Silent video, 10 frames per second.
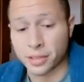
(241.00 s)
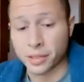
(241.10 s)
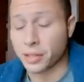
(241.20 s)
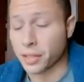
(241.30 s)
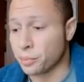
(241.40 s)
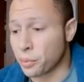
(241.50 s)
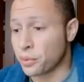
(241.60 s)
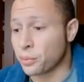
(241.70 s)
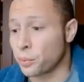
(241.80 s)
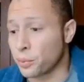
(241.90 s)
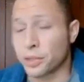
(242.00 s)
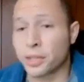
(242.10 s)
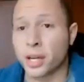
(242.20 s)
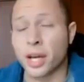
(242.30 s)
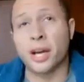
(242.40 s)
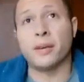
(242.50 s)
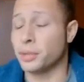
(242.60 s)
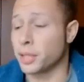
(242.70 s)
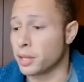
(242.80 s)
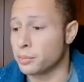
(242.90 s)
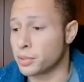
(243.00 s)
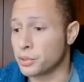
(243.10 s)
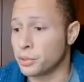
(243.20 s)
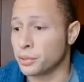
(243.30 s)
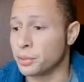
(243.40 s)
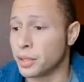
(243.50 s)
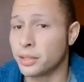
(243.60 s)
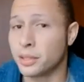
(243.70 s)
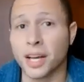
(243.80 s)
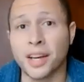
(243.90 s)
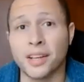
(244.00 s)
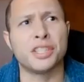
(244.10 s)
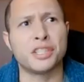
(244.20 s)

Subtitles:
obviously very important work, especially when it comes to just